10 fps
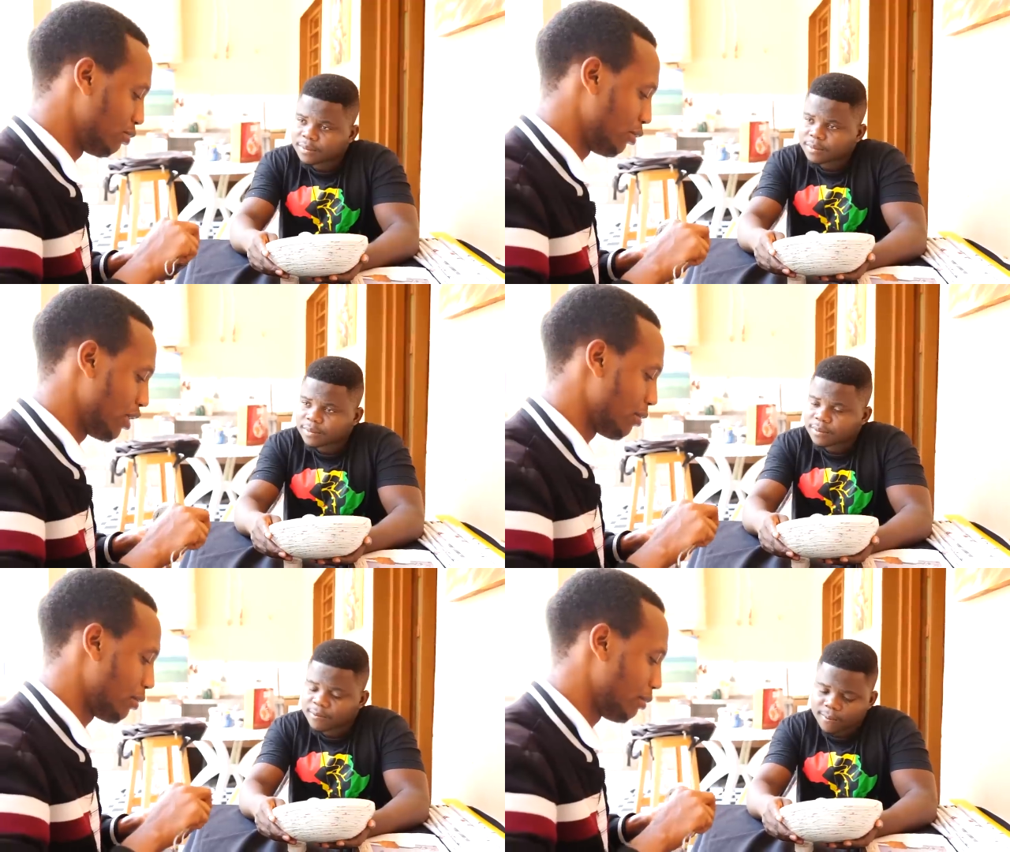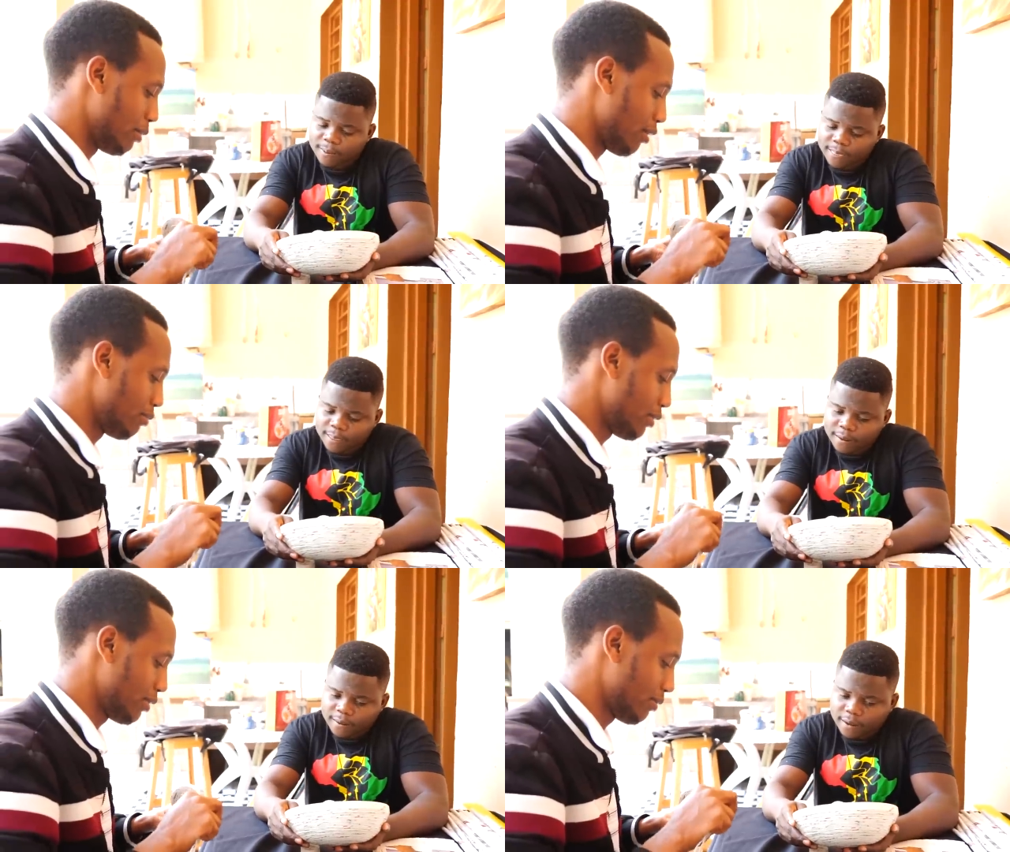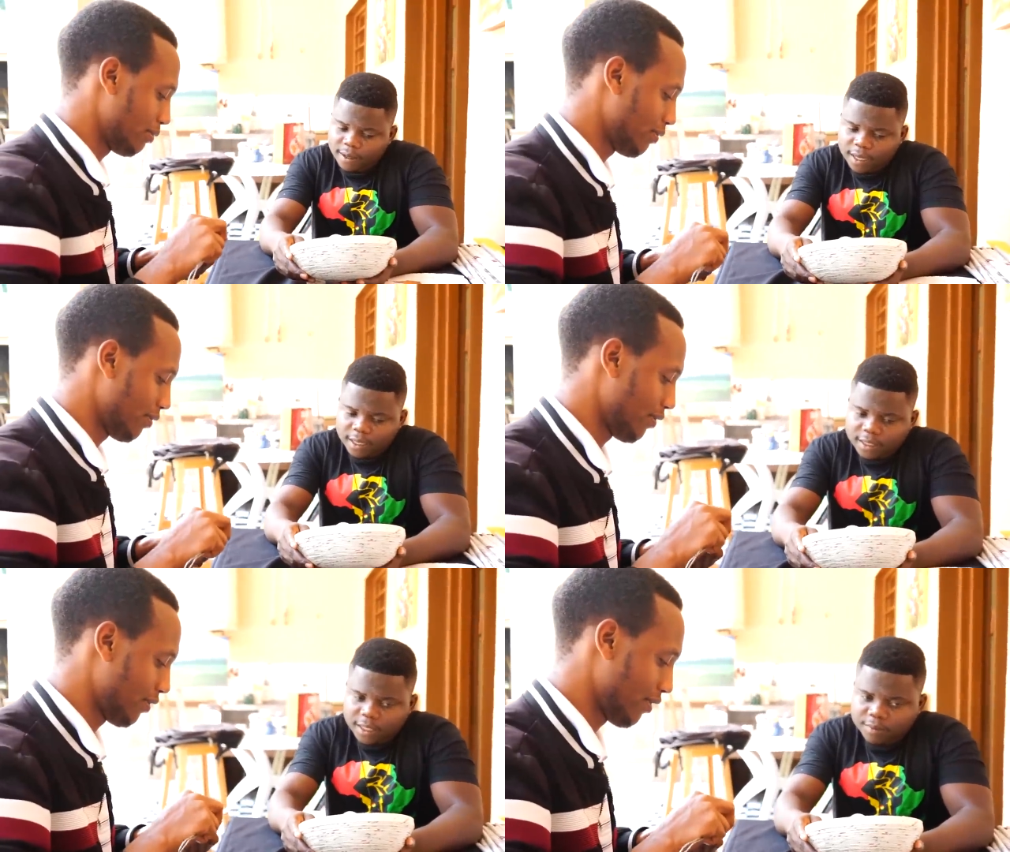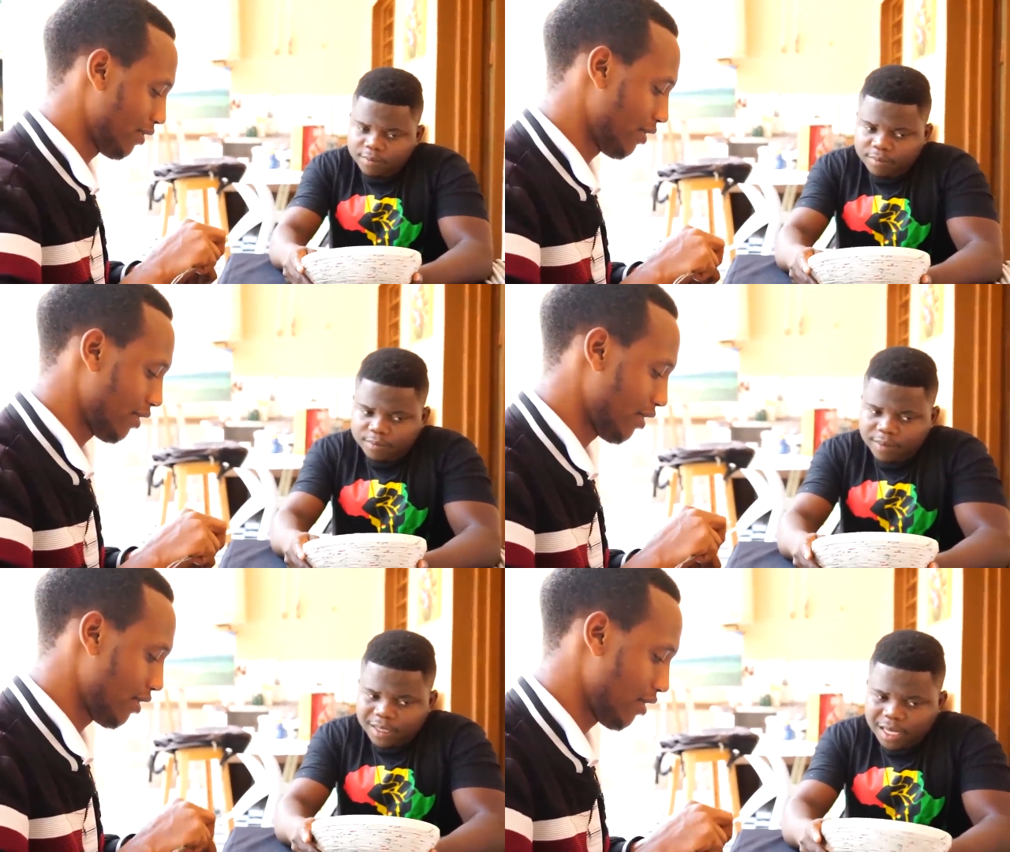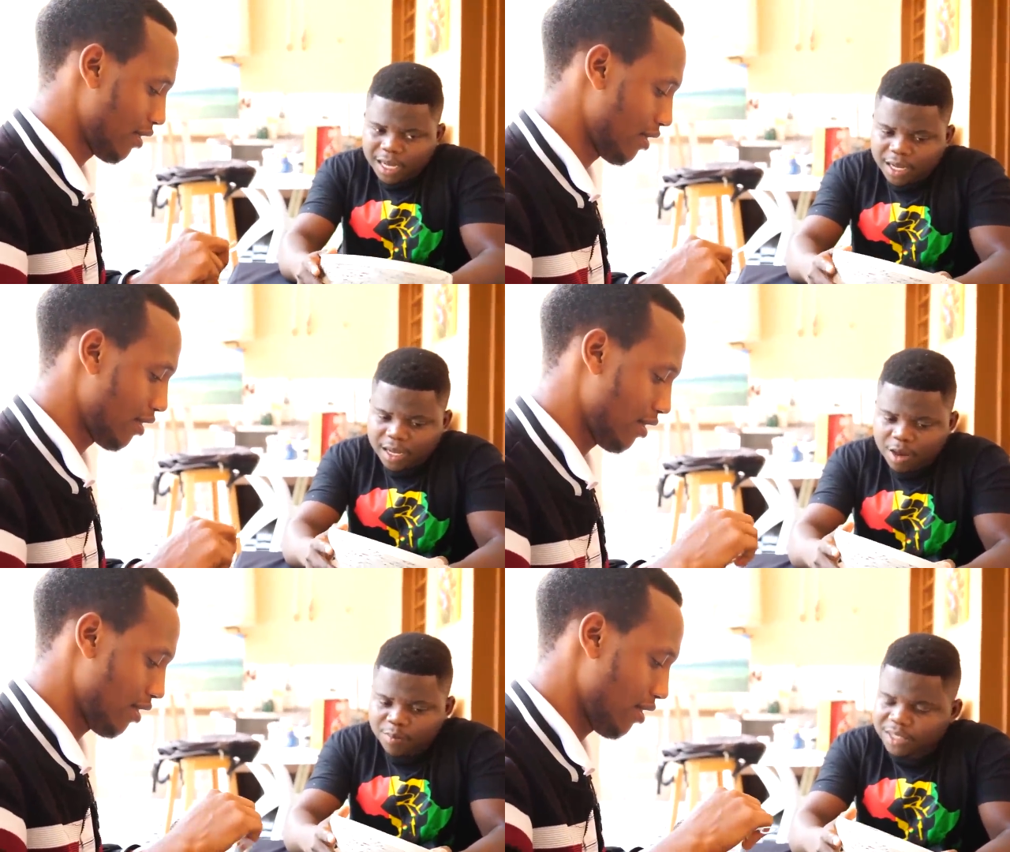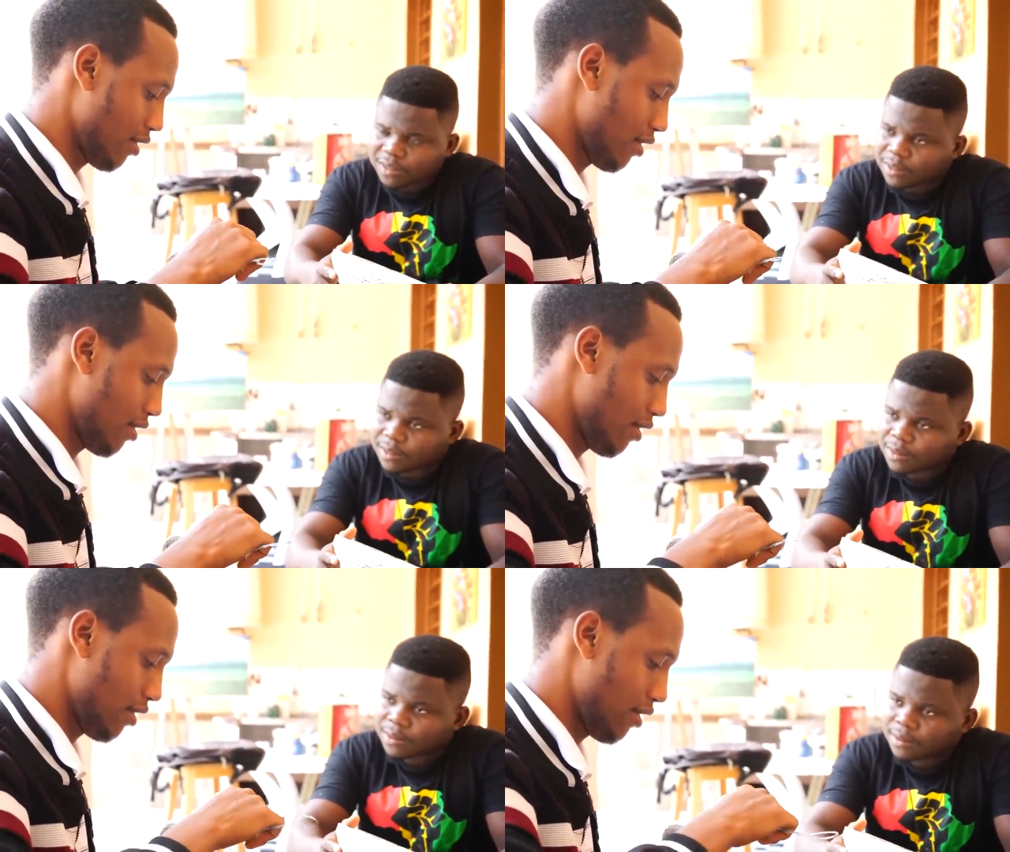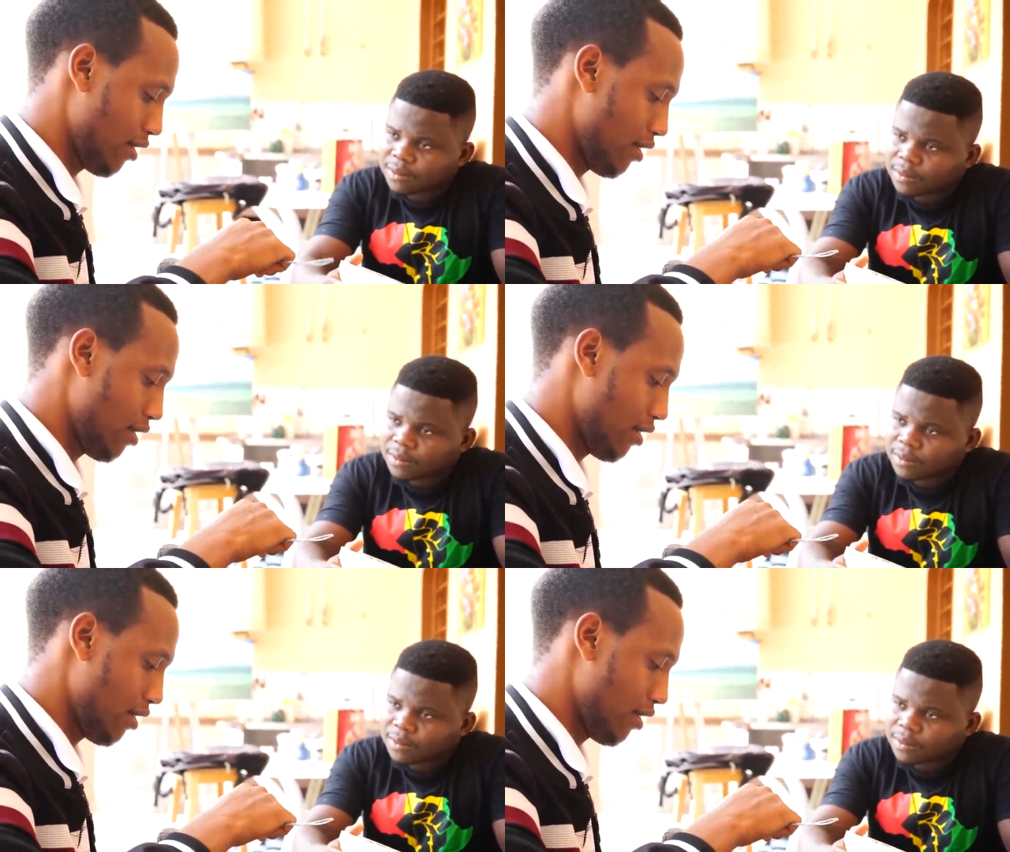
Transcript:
Speaker 1: Mugabo Aimable.
Speaker 2: And um, how much is this?